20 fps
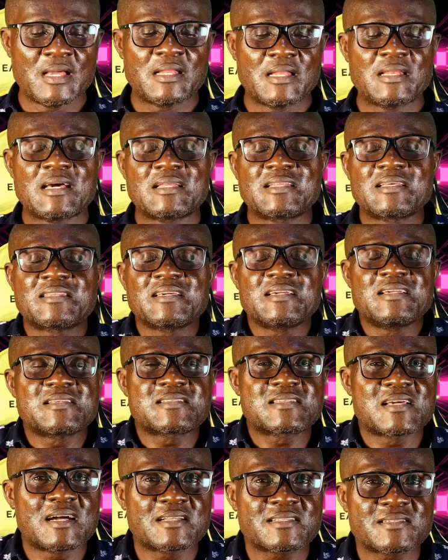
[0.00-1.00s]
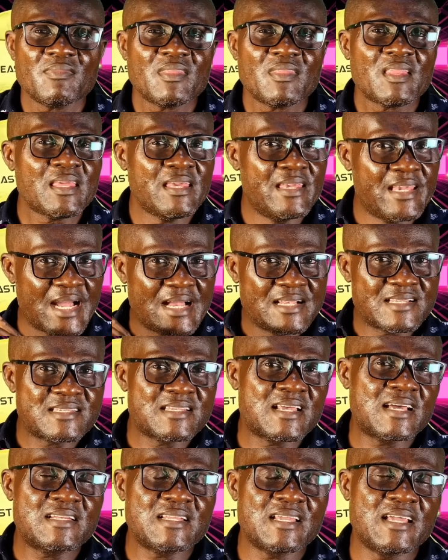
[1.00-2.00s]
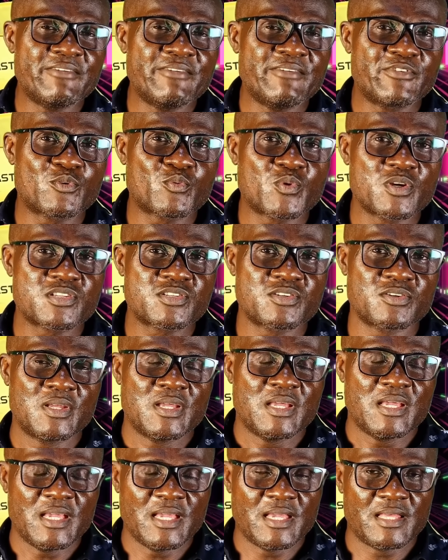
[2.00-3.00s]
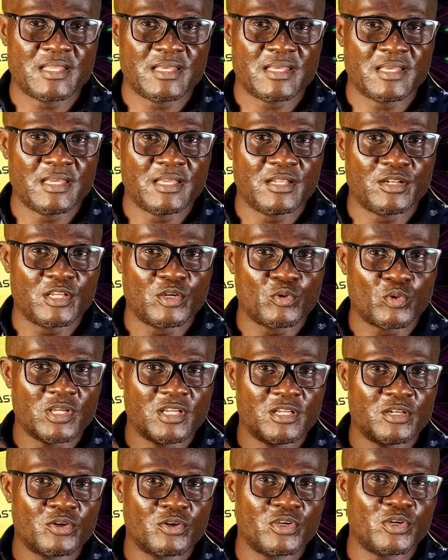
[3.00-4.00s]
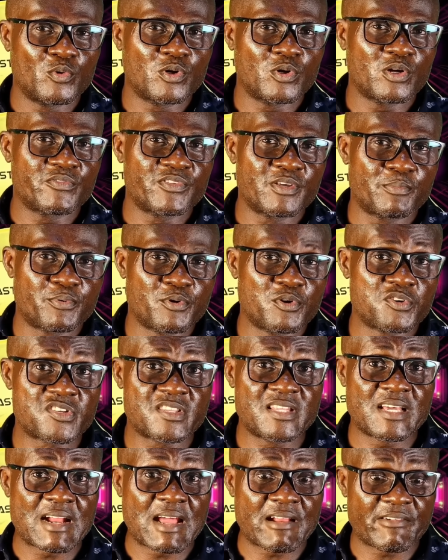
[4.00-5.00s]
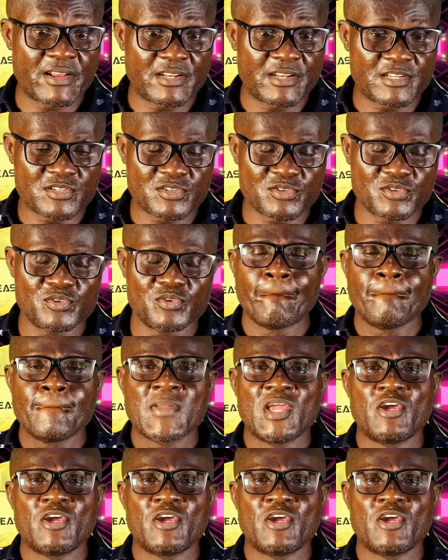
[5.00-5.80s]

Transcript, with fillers: Now, the thing is that he answered every question in one of the posts that I read to you.